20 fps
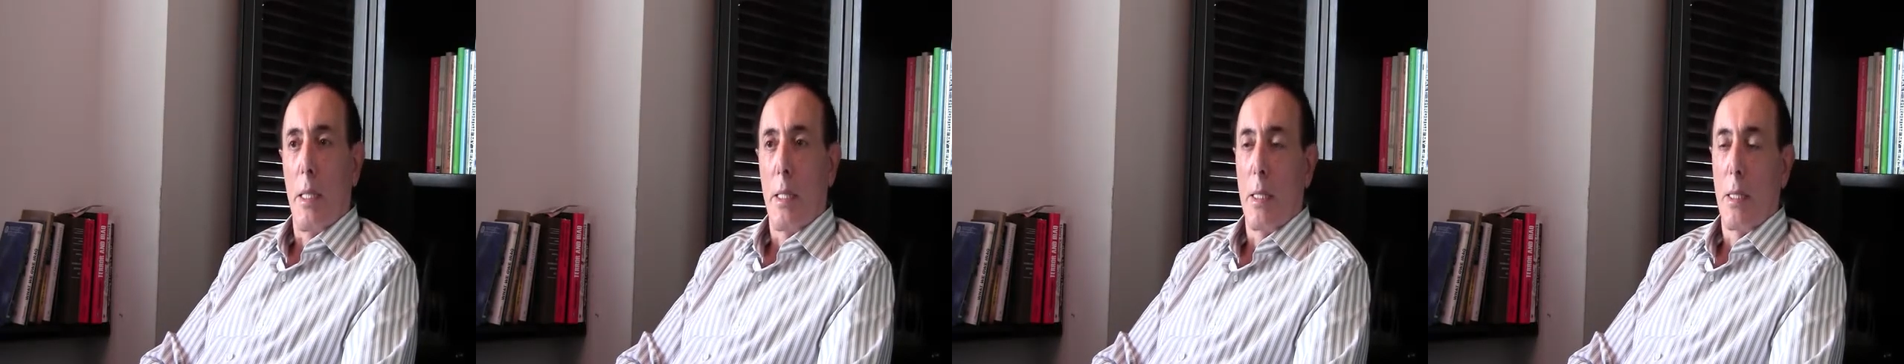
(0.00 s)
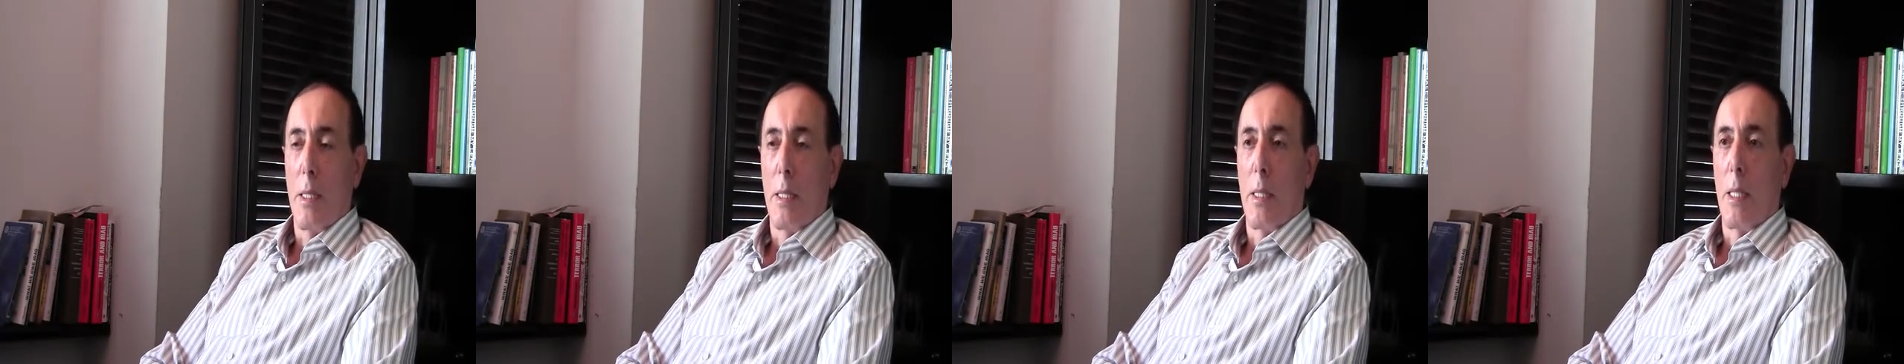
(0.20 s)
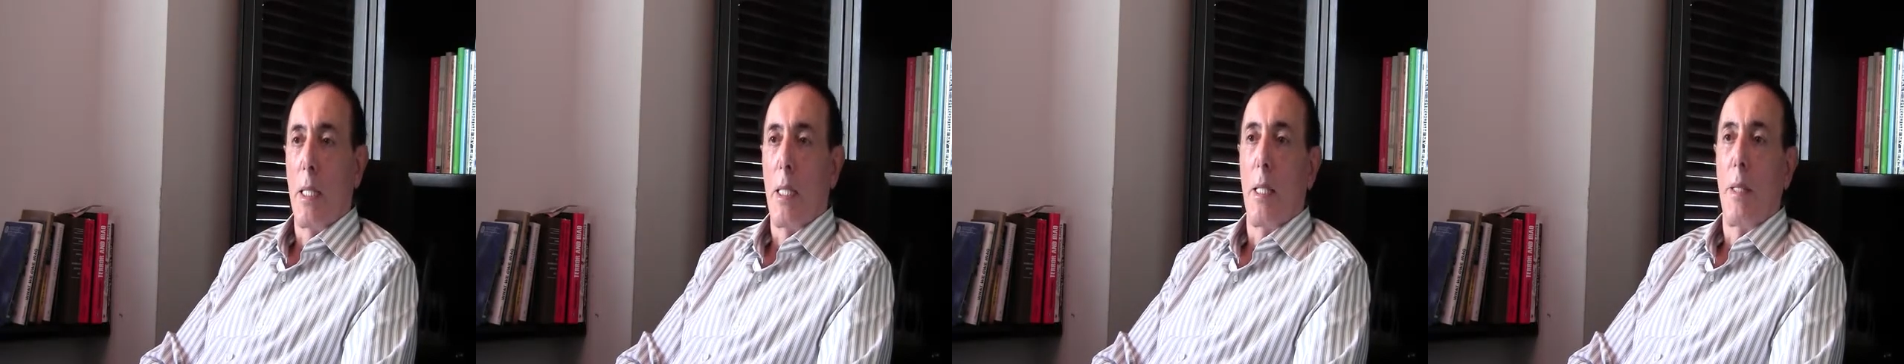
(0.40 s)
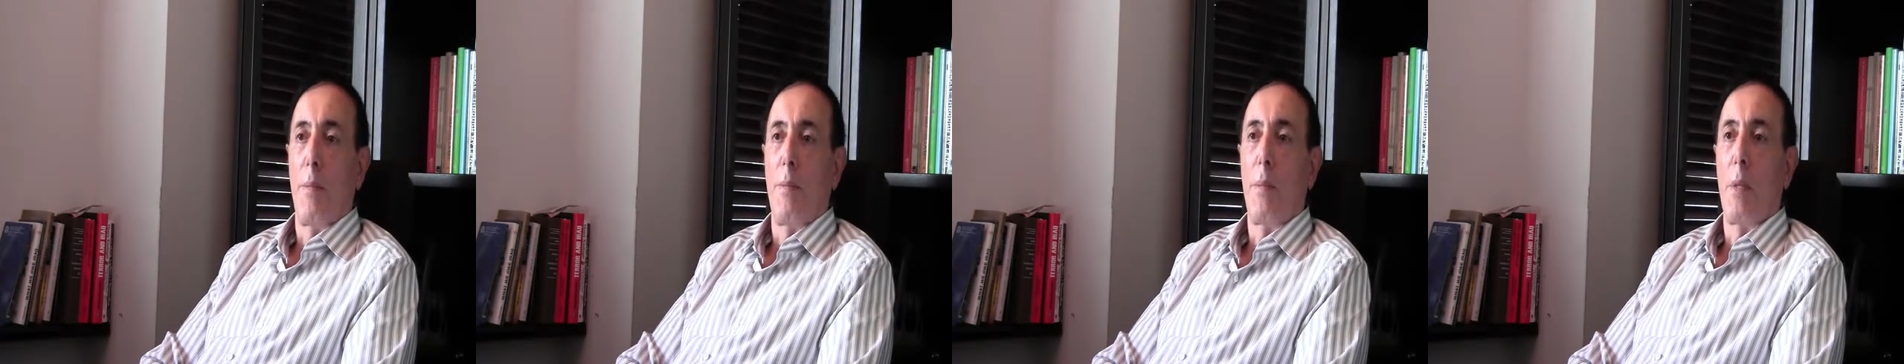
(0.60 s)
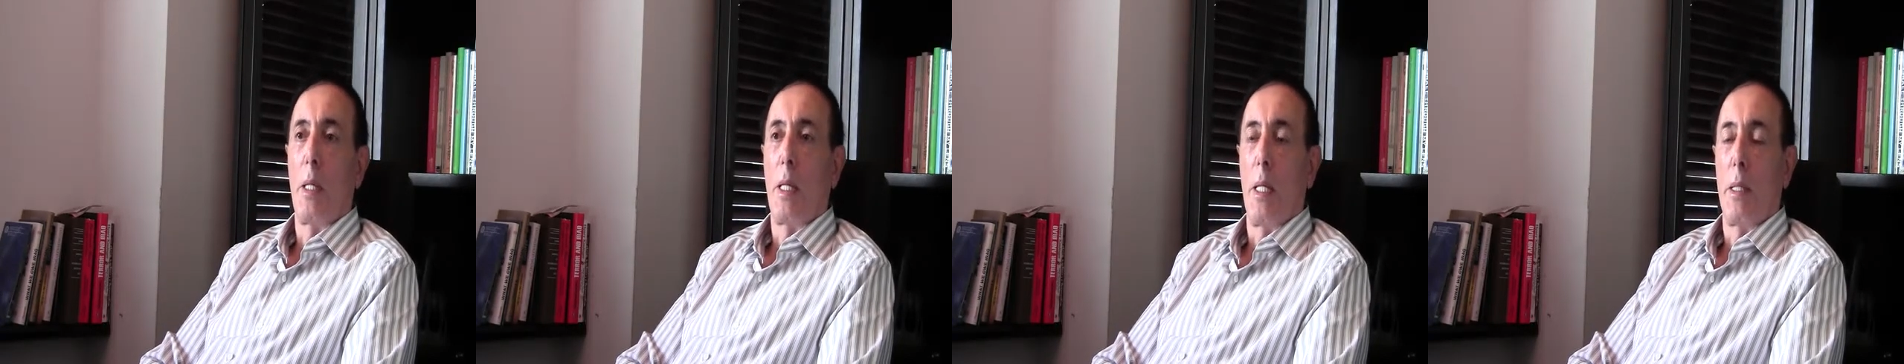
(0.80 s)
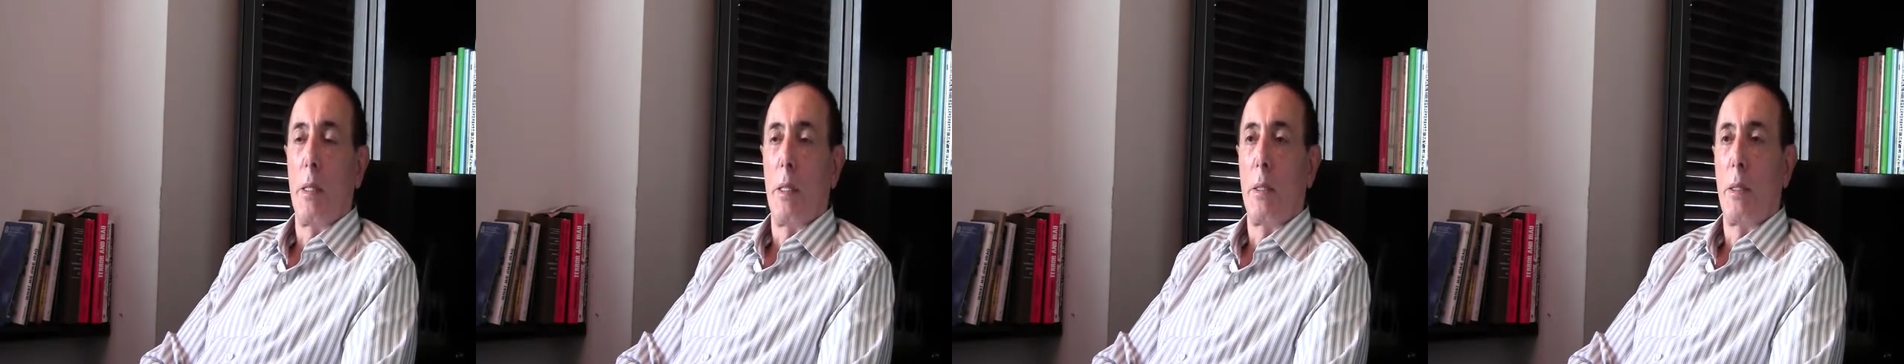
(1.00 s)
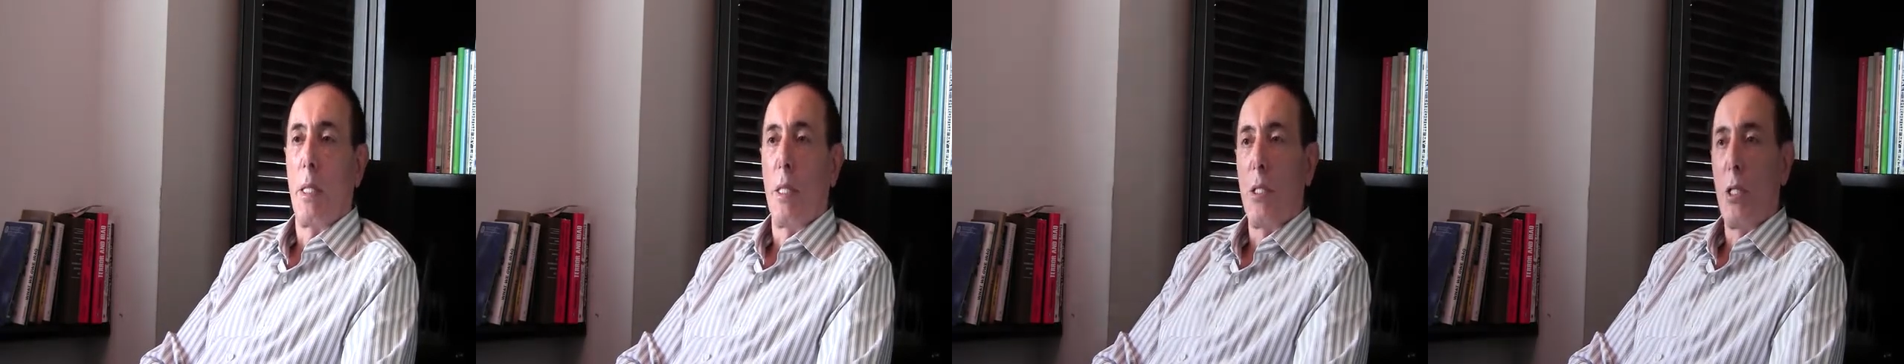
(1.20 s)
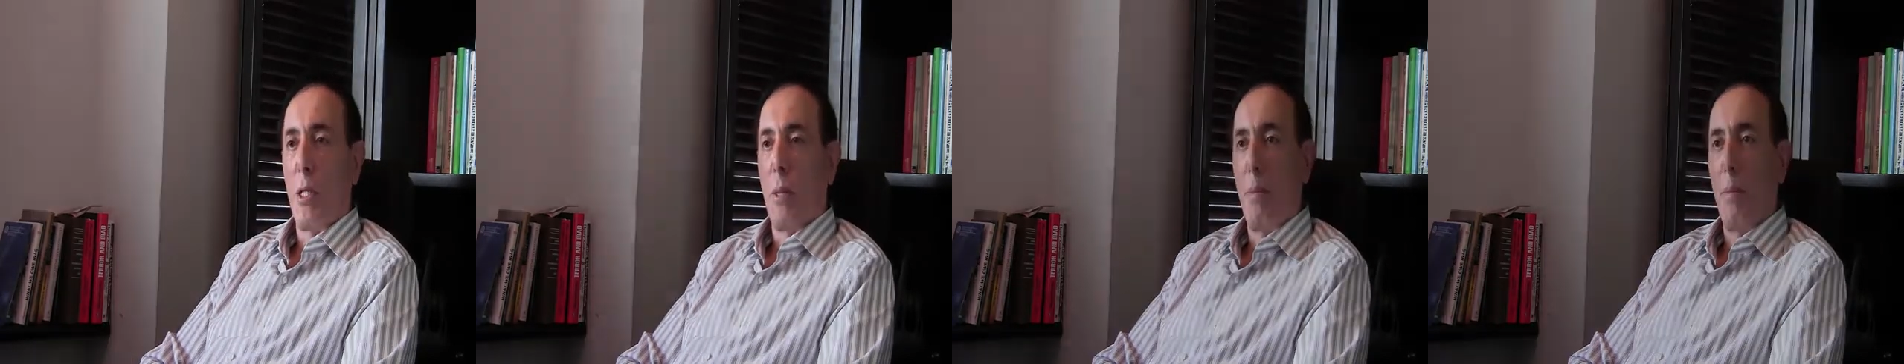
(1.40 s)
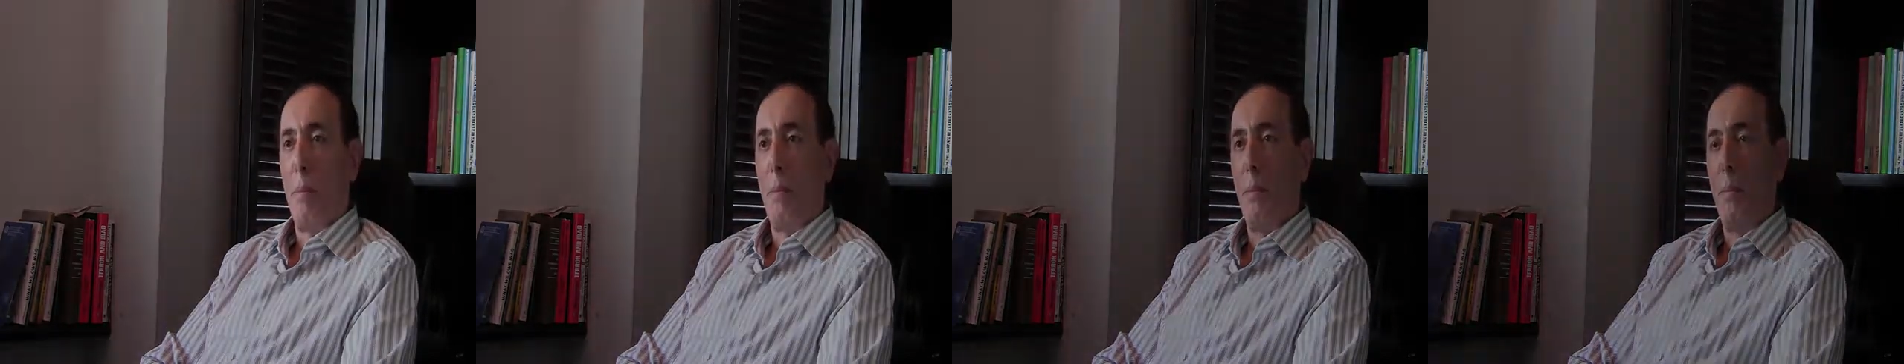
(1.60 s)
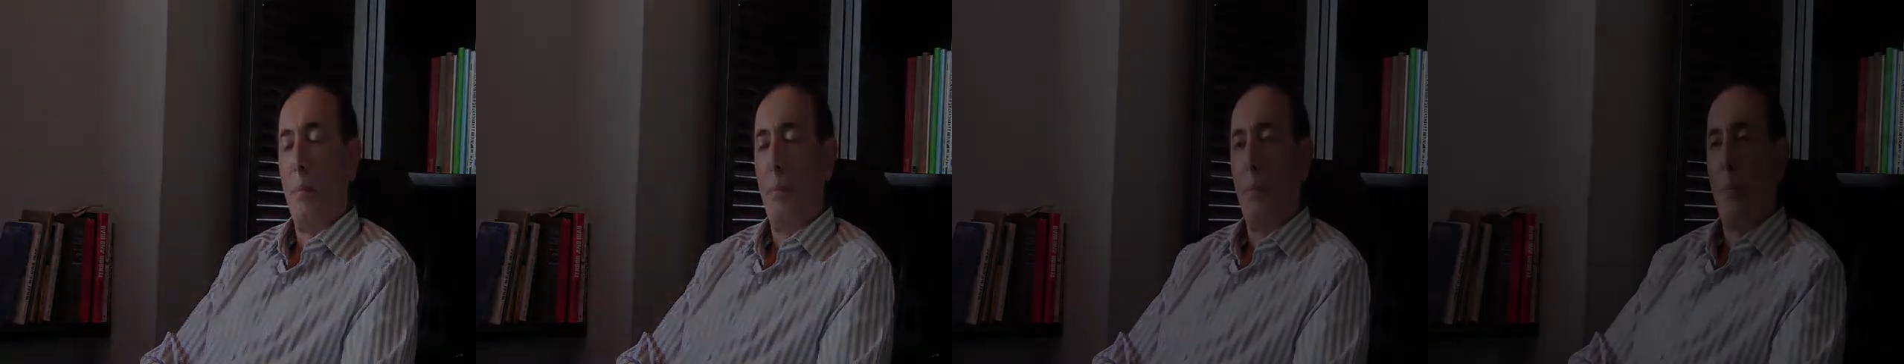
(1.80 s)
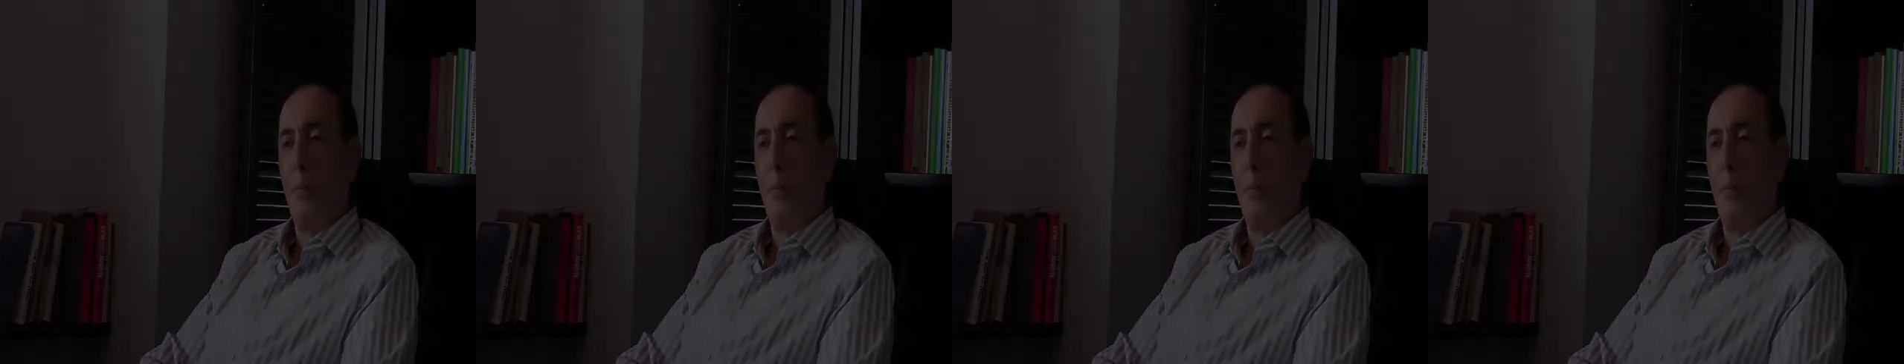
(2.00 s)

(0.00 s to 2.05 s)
this current regime.